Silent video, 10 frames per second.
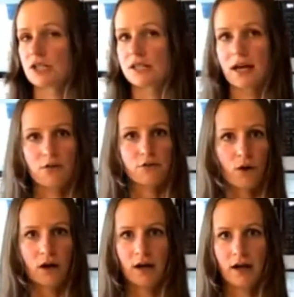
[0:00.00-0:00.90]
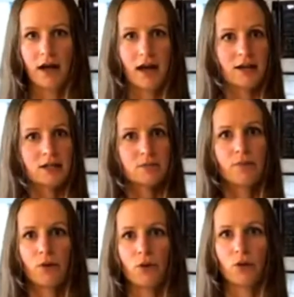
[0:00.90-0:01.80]
just take a fork and
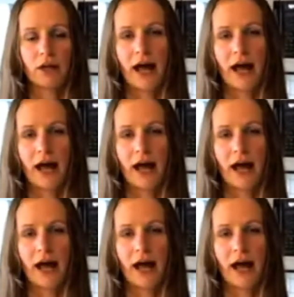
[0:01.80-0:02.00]
pull